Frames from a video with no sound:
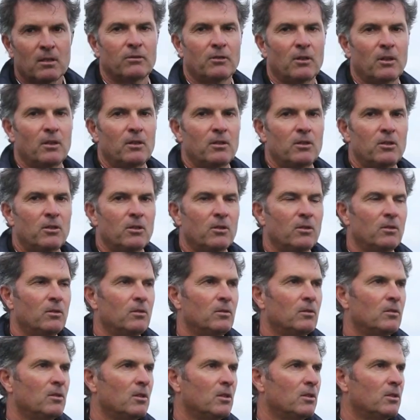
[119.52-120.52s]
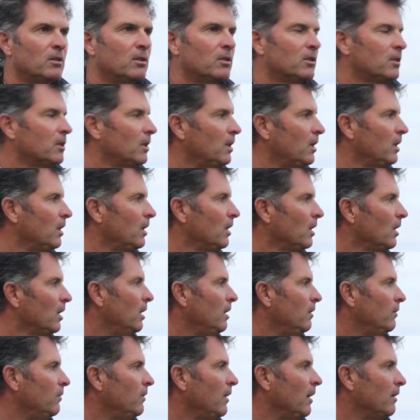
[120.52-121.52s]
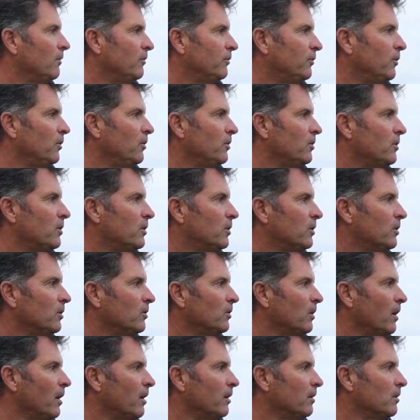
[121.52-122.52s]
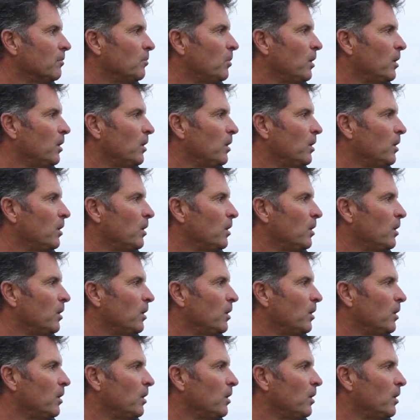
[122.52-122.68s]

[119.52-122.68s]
fine-tune, just to see if that fruit's still going to